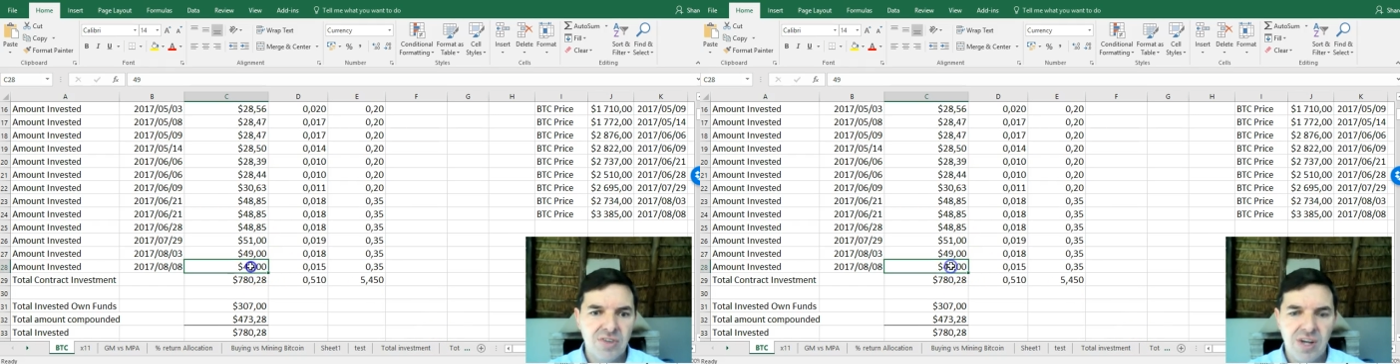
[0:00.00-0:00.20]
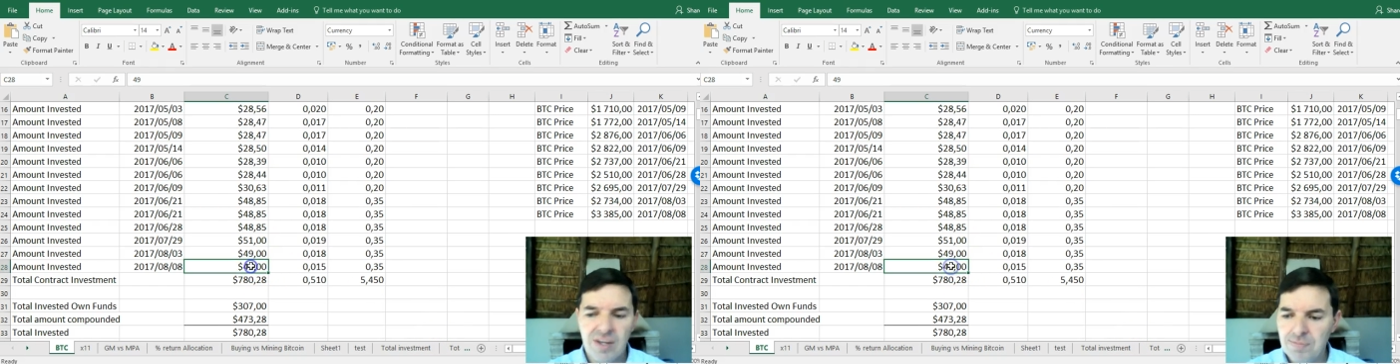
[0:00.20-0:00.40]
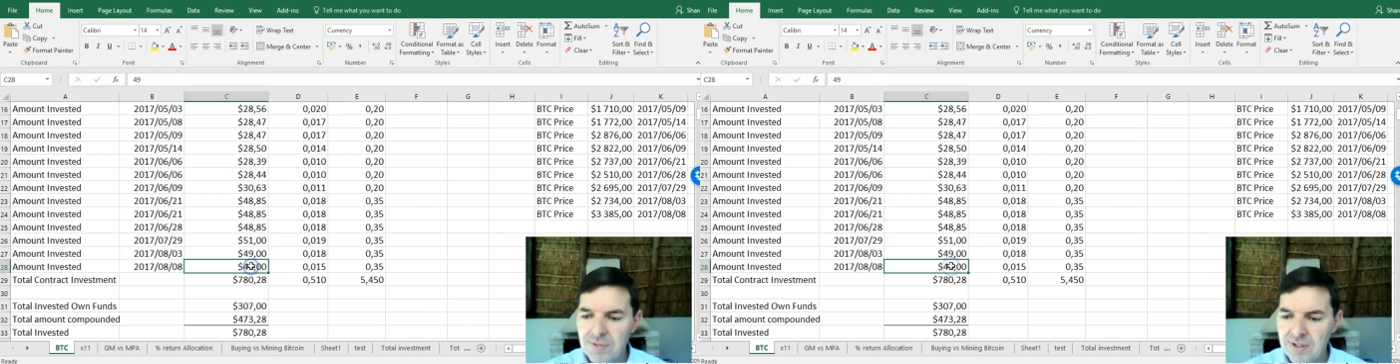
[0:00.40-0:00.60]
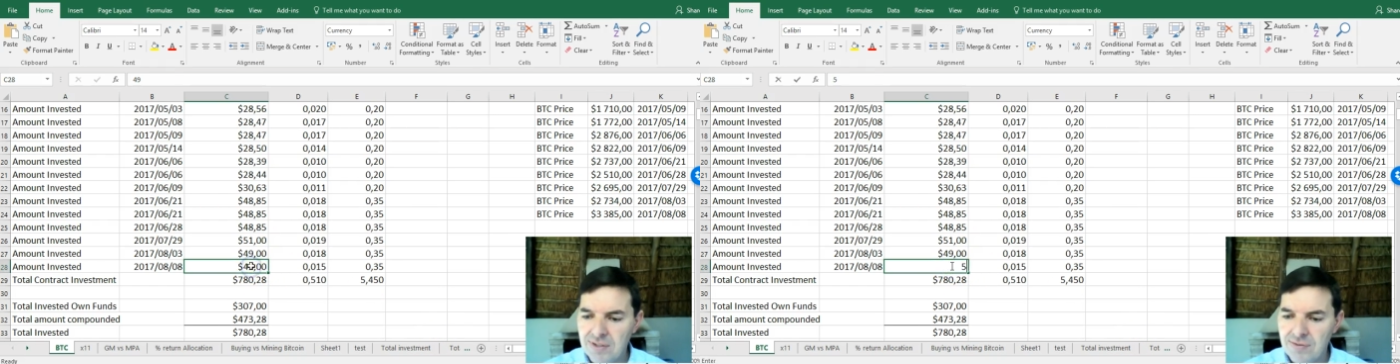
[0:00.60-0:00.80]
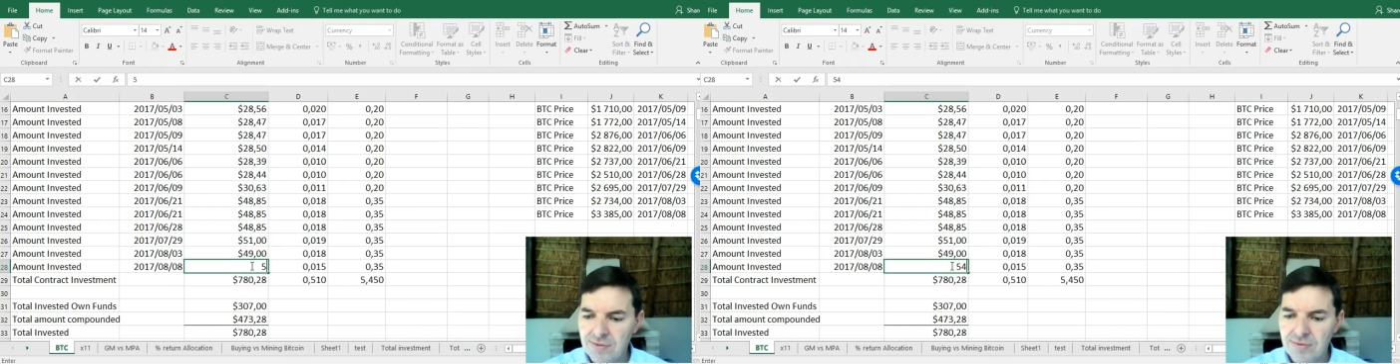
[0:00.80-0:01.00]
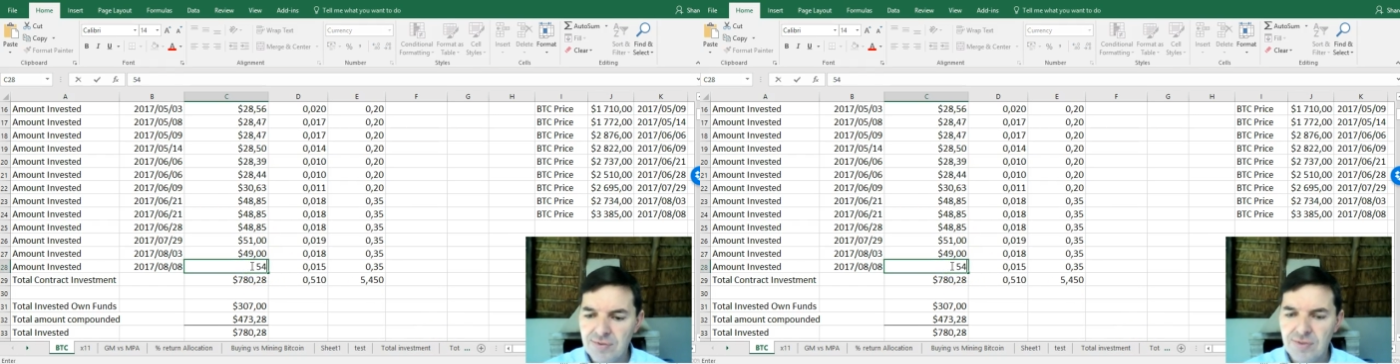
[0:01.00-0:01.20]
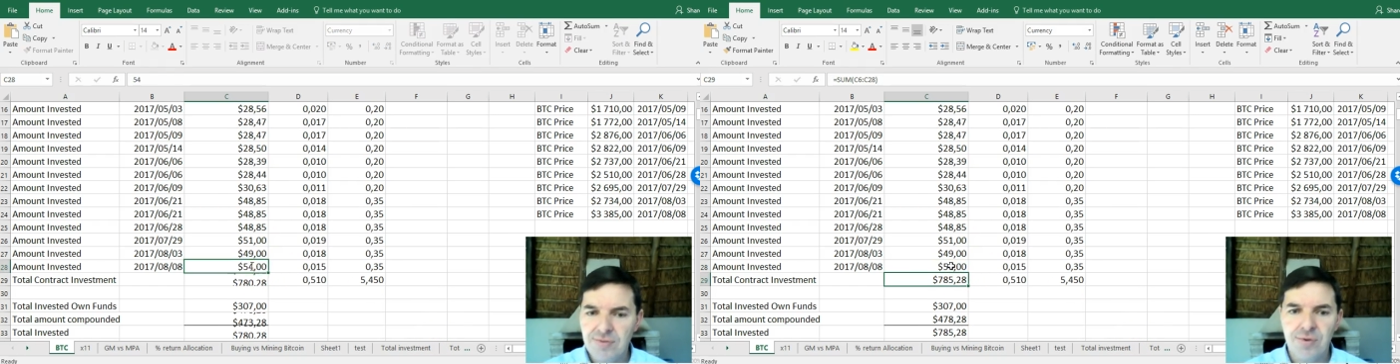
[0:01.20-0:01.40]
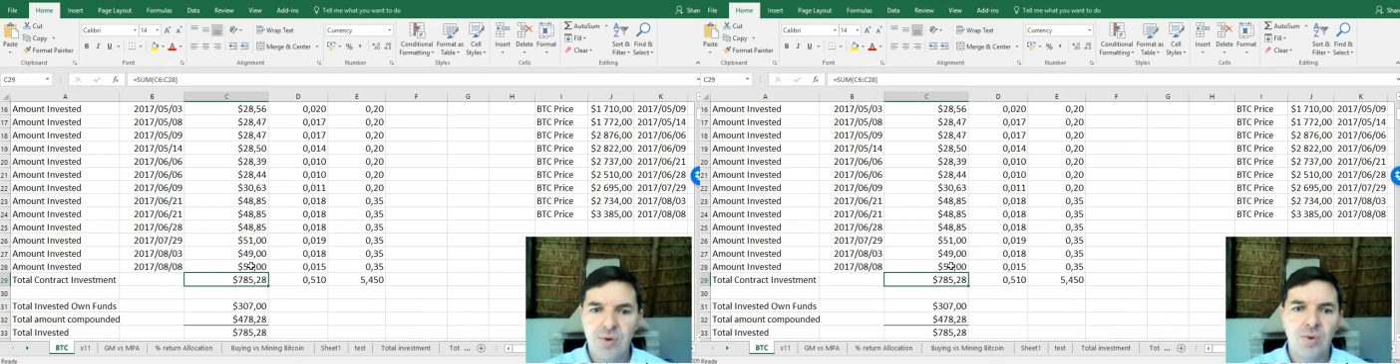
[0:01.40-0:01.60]
So I paid
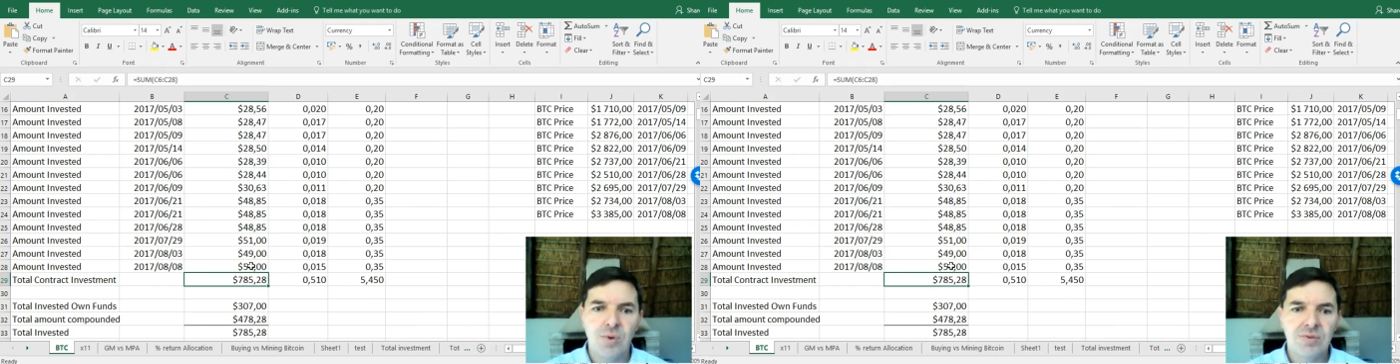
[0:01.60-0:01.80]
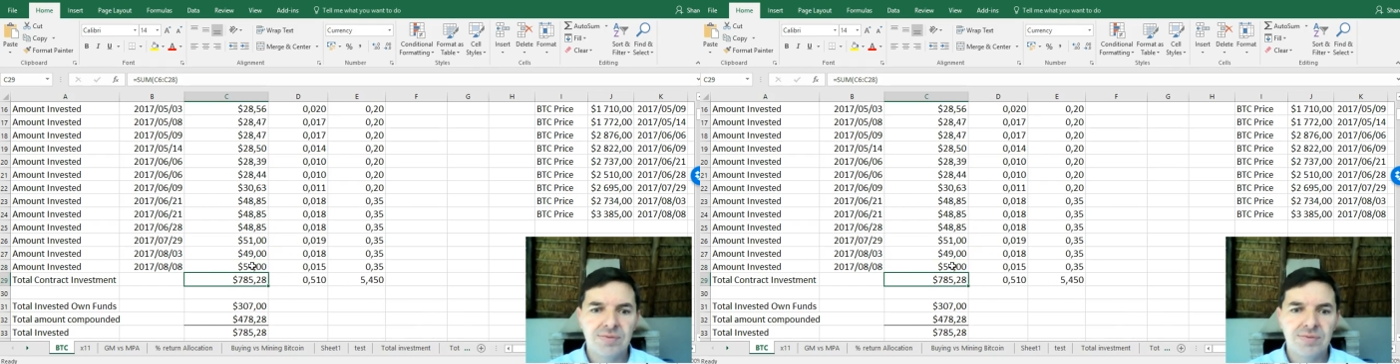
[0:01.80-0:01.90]
54.